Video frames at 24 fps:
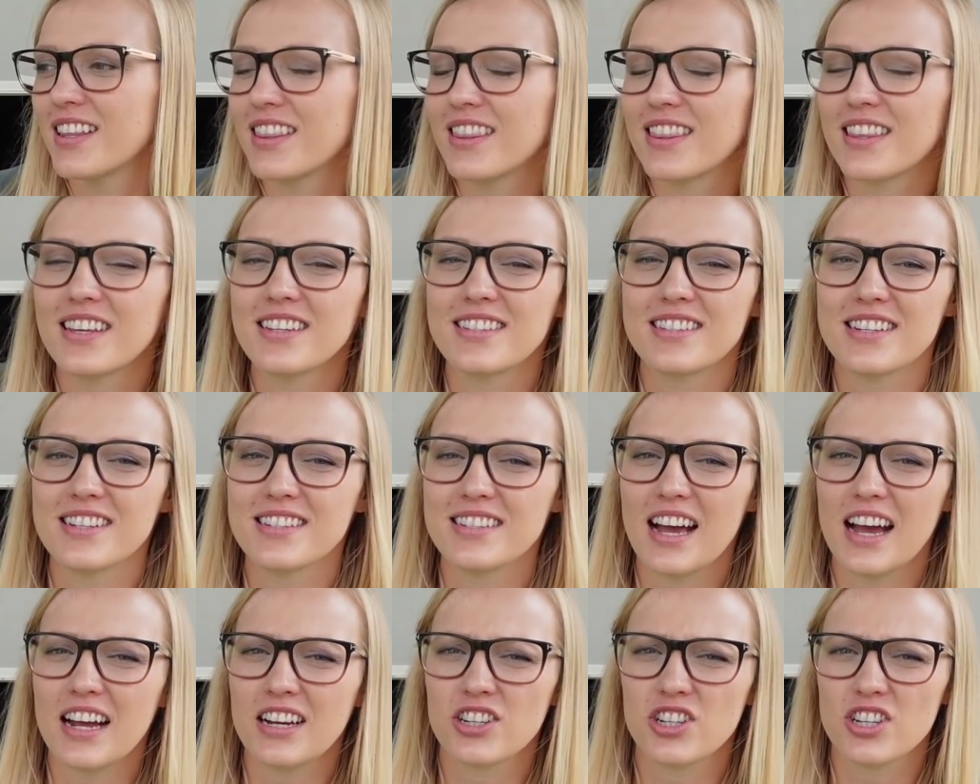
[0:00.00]
This is
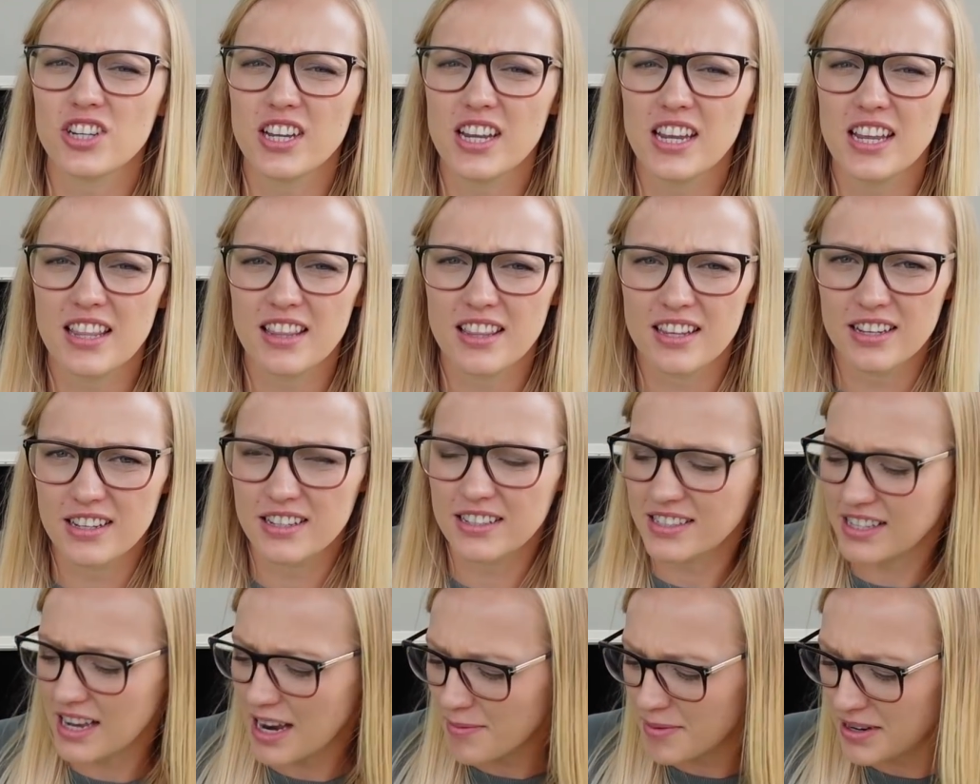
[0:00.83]
actually the
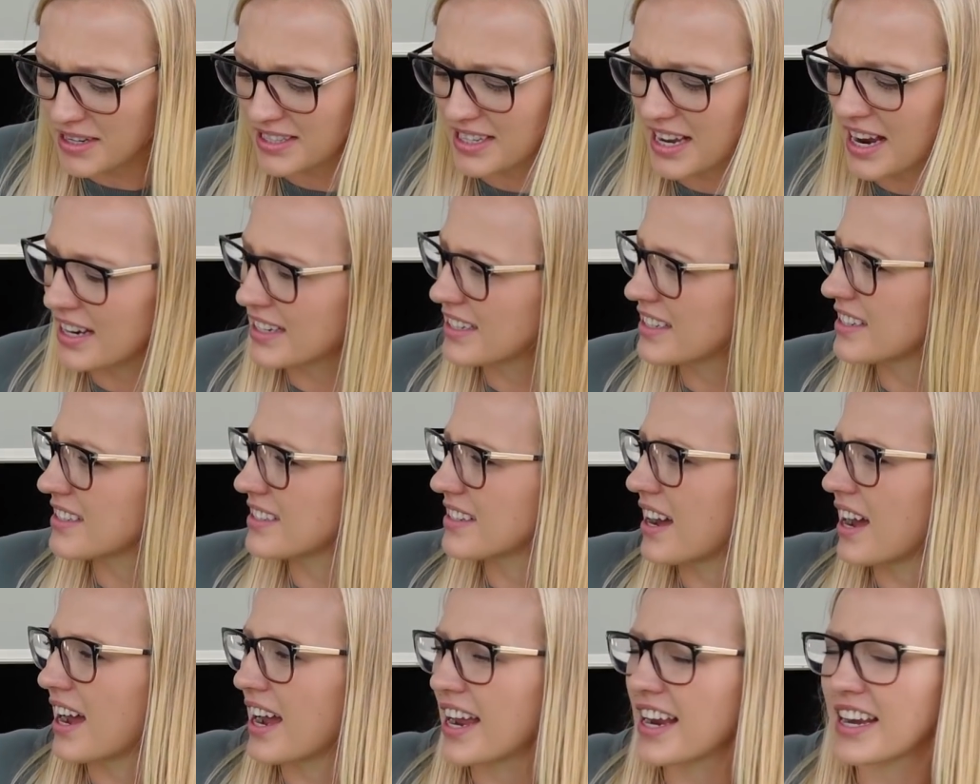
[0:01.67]
same exact
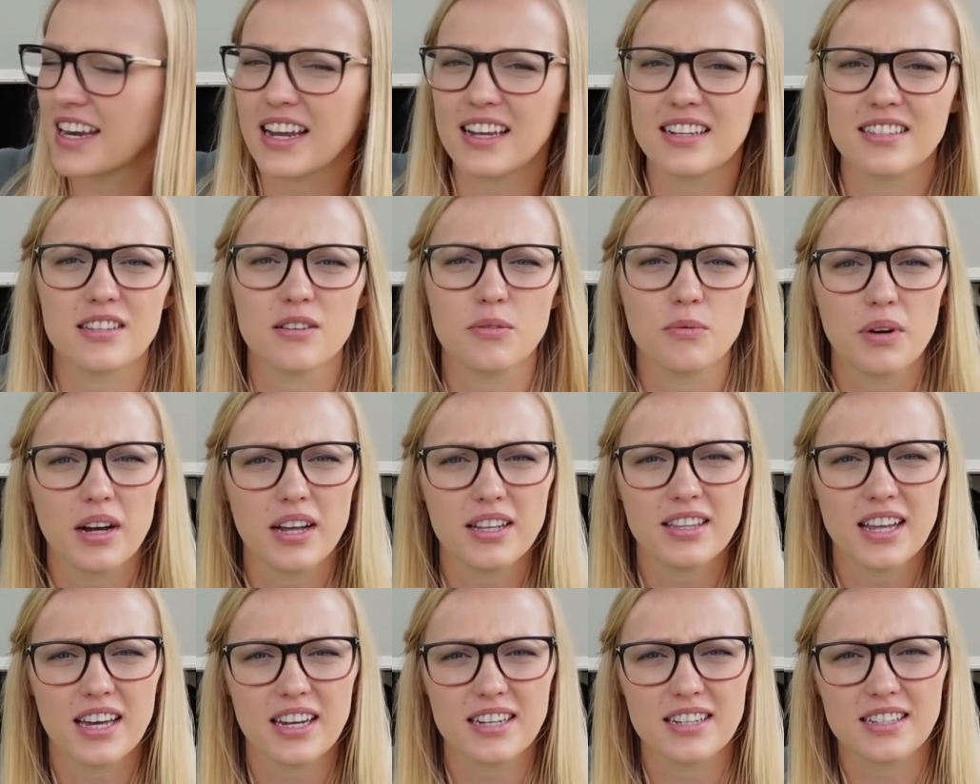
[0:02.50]
design as the
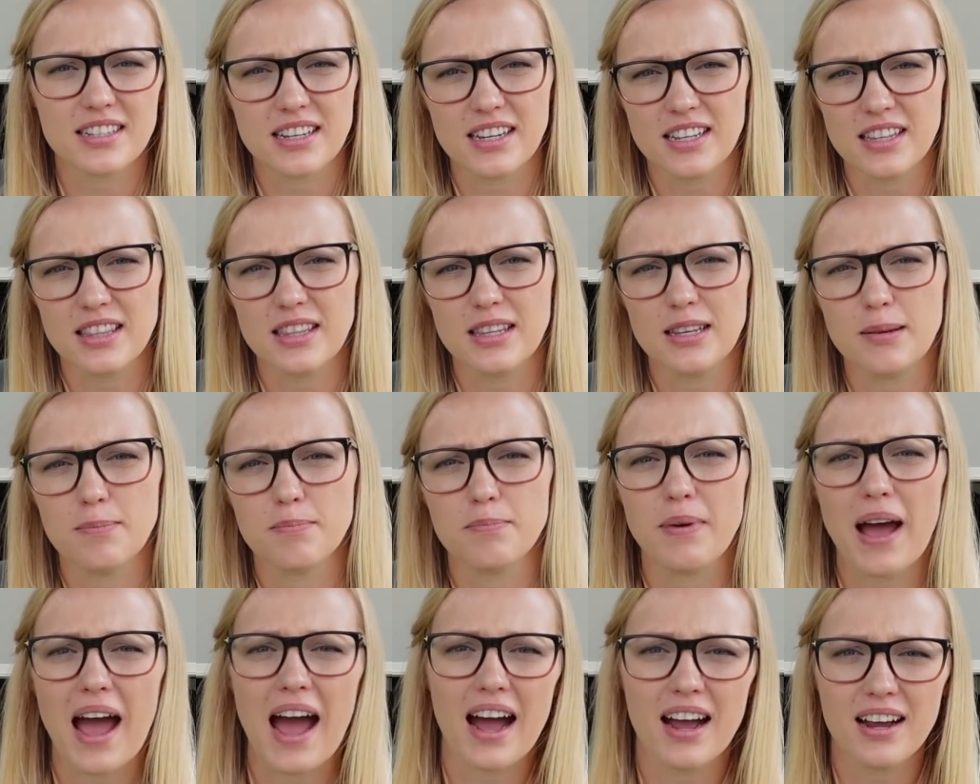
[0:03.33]
one that is in the
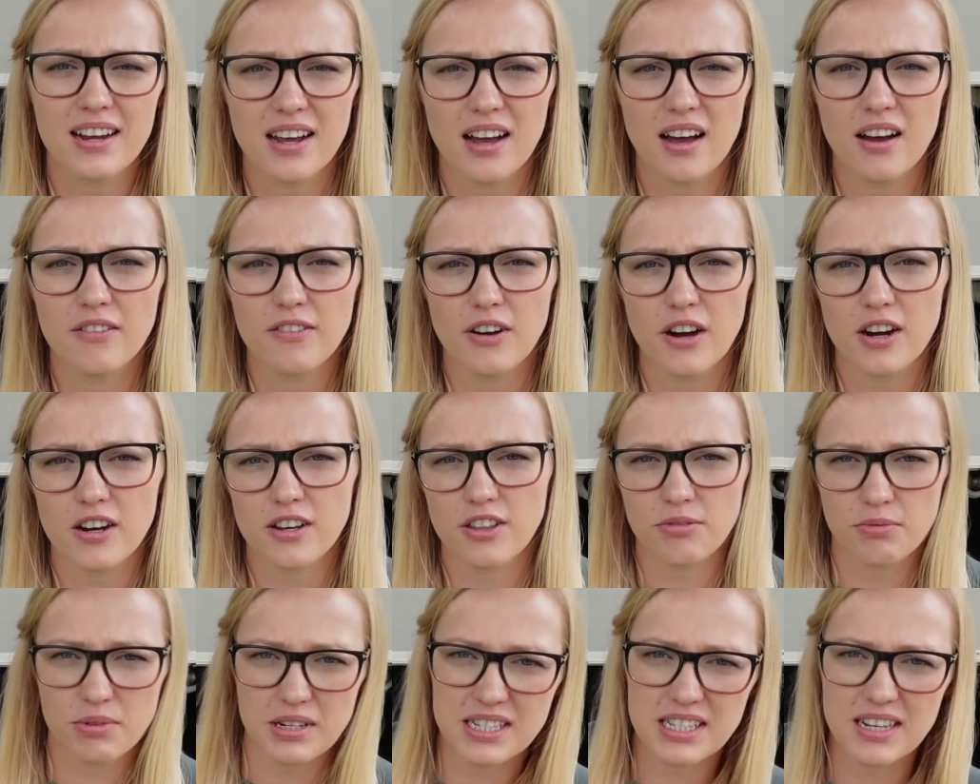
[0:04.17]
back of our
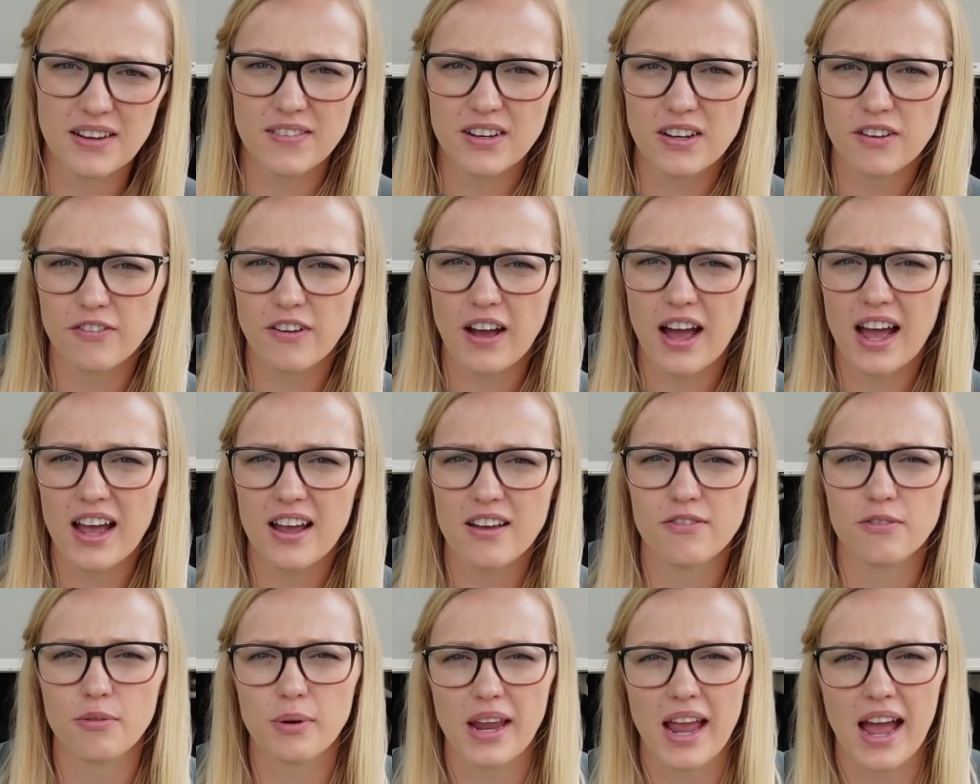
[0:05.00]

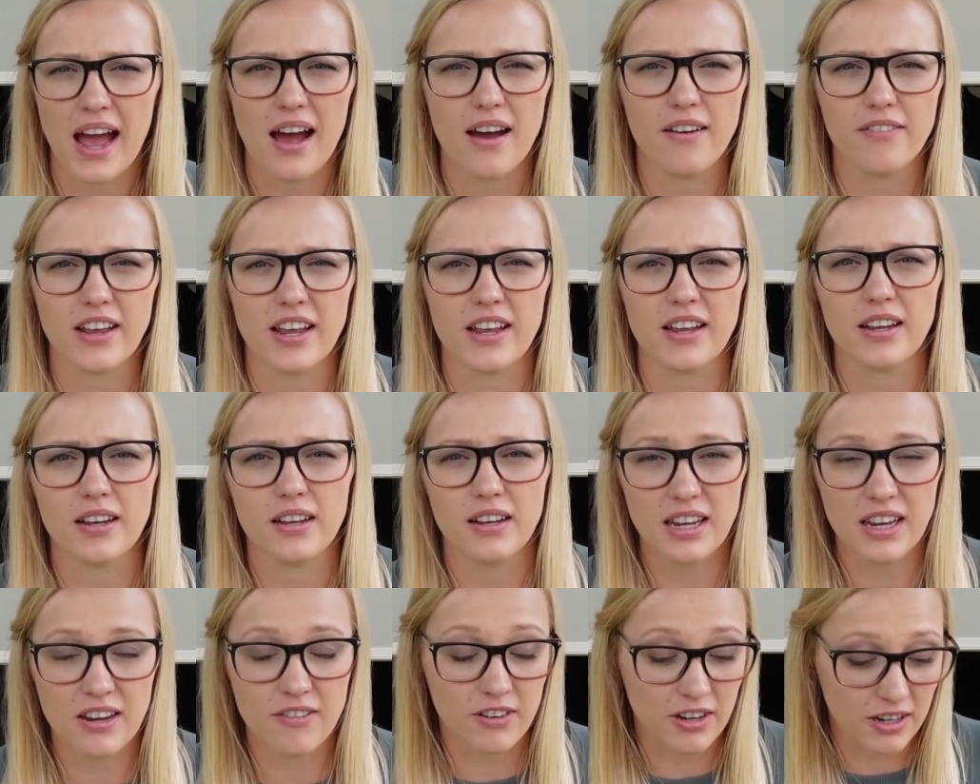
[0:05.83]
375. We have a
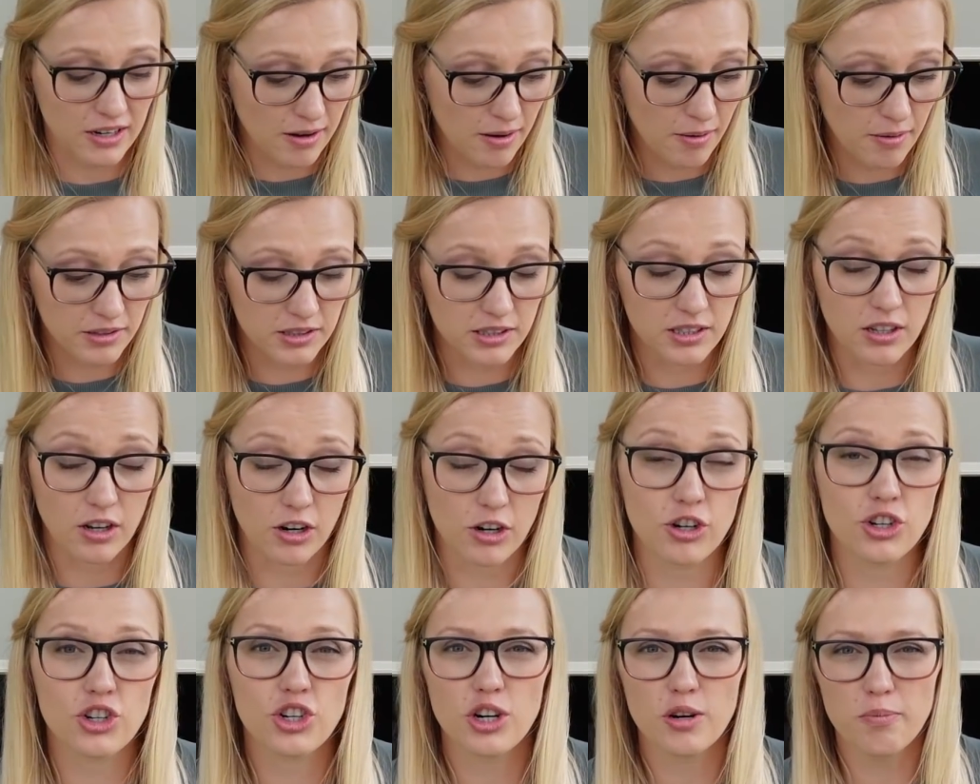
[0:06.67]
even
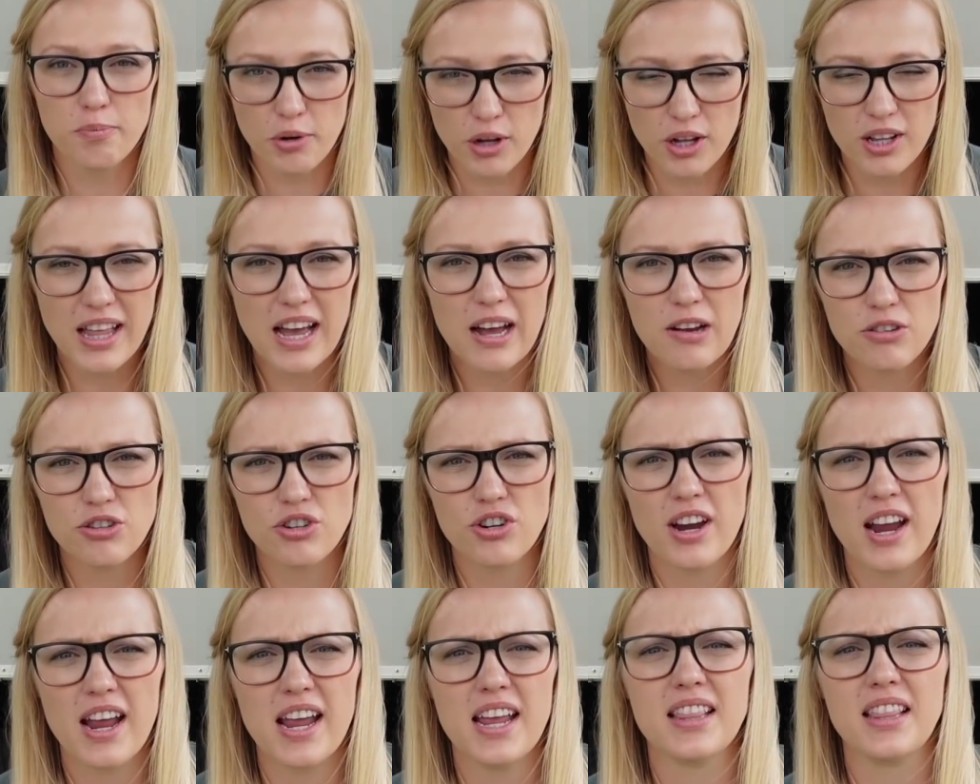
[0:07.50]
larger pull-out
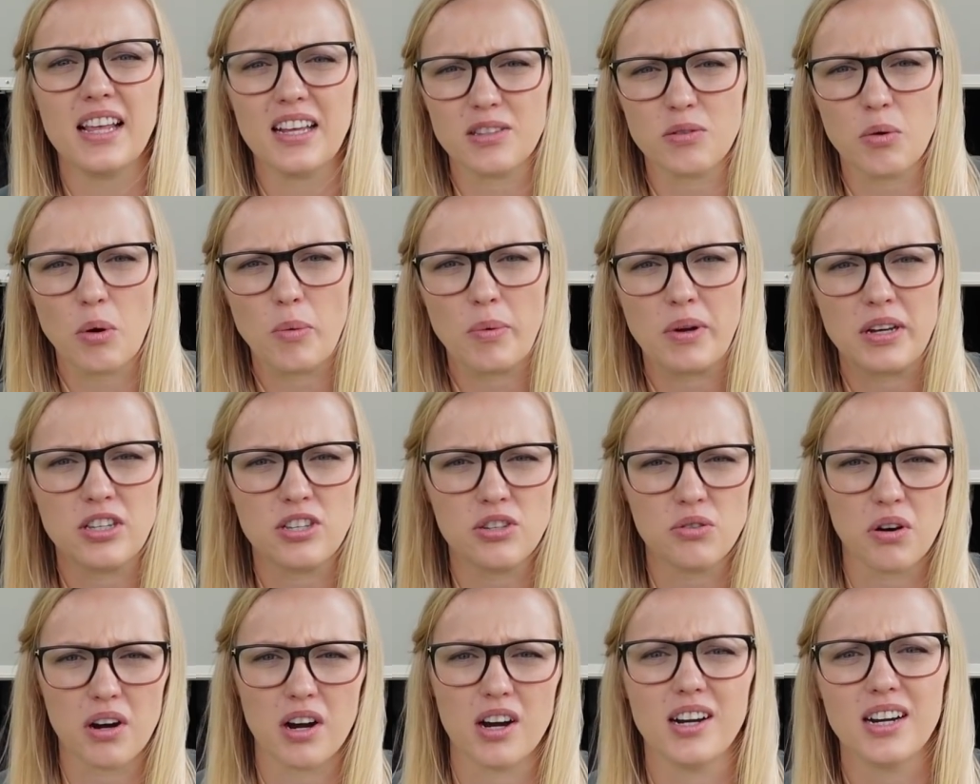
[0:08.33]
tray, and that's where we
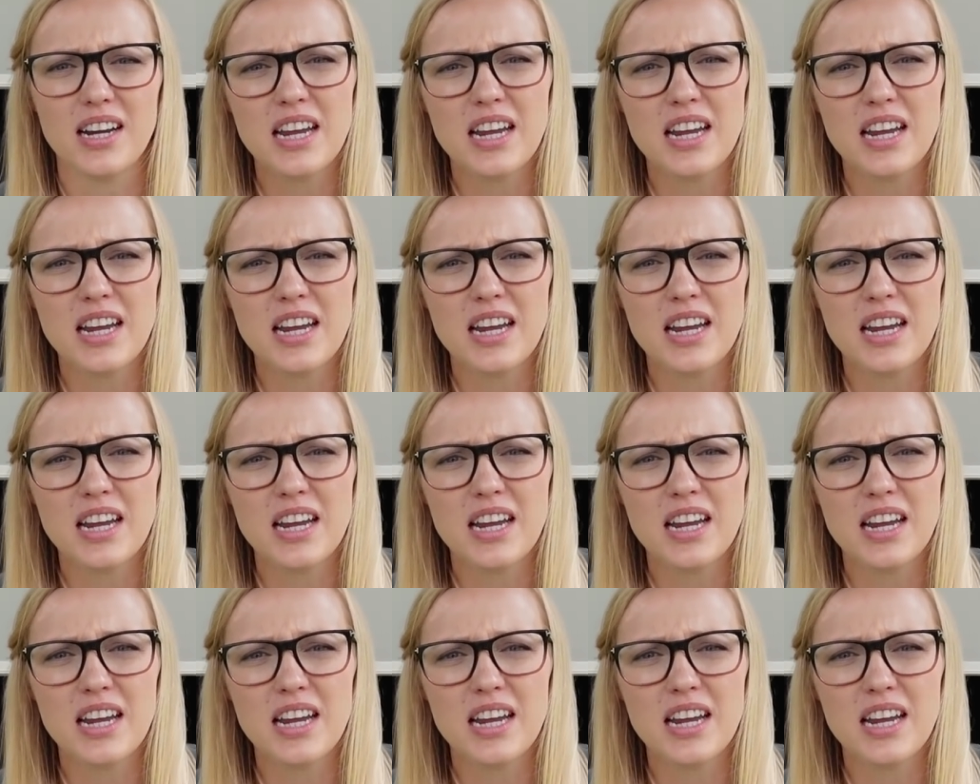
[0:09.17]
store our